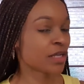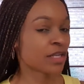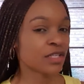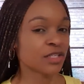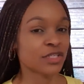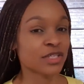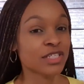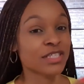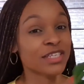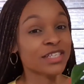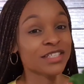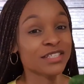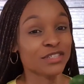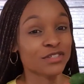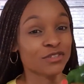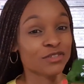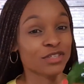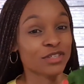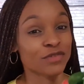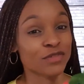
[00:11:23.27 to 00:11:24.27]
So I just need
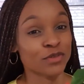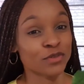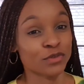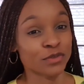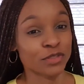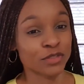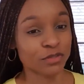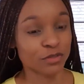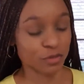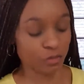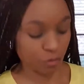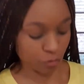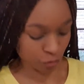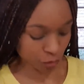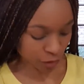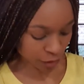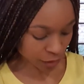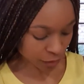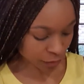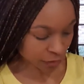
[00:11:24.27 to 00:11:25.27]
to give it water. So
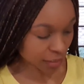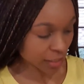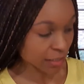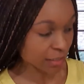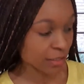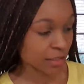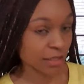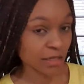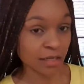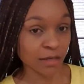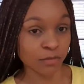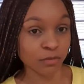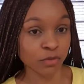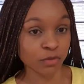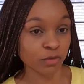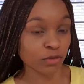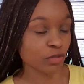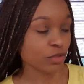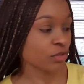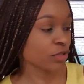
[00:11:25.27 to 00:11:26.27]
when I'm done here, I'm
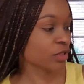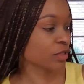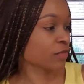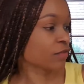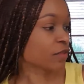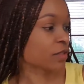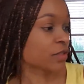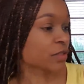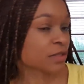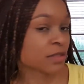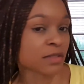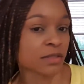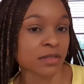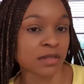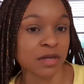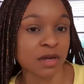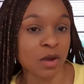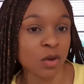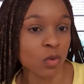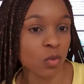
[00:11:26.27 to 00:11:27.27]
going to give it
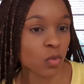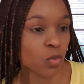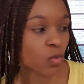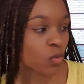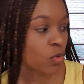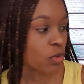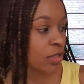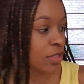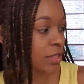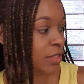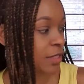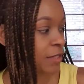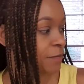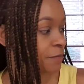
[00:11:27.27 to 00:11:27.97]
water.